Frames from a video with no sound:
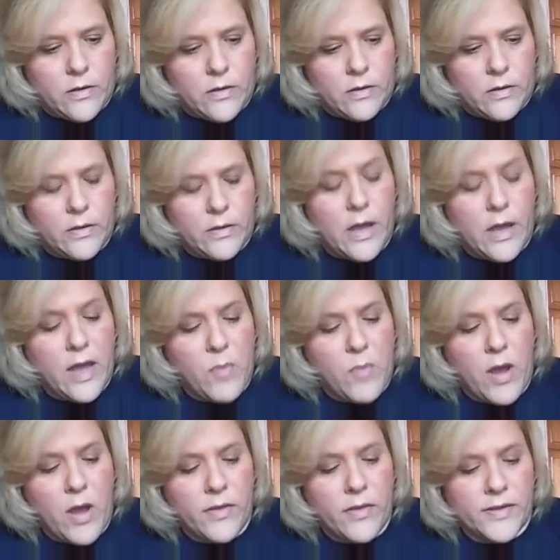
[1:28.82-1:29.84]
The
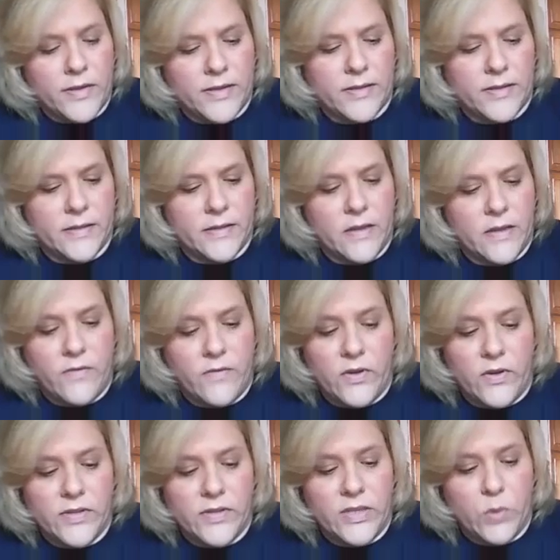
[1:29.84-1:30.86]
hypothesis: if
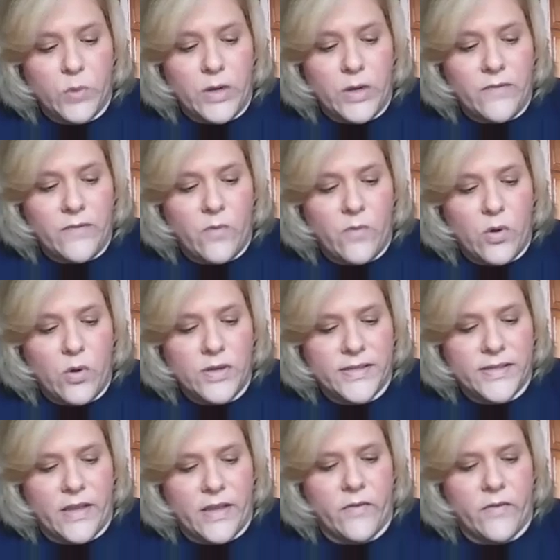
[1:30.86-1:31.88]
there's a
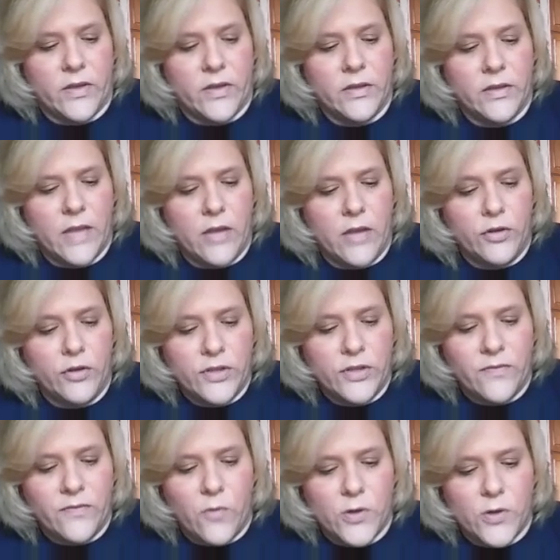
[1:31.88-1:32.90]
24/7 energy
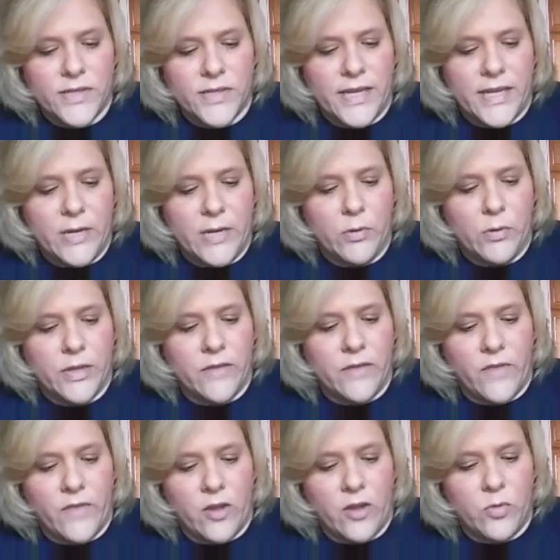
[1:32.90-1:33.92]
force equally
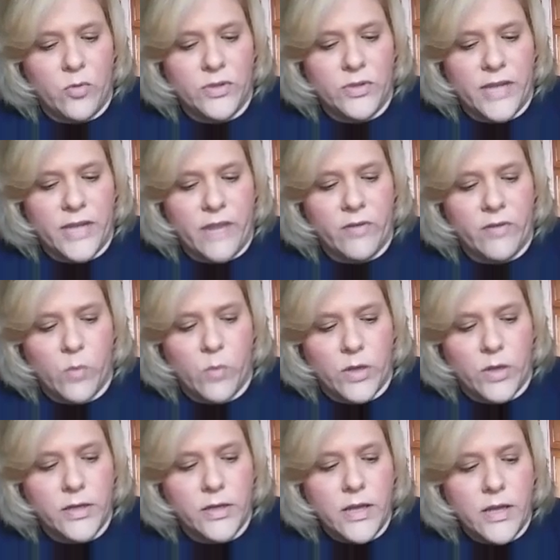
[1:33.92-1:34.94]
available to
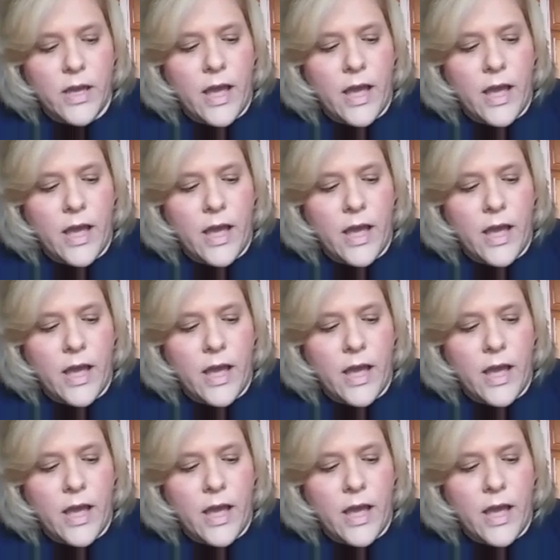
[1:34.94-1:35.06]
everyone,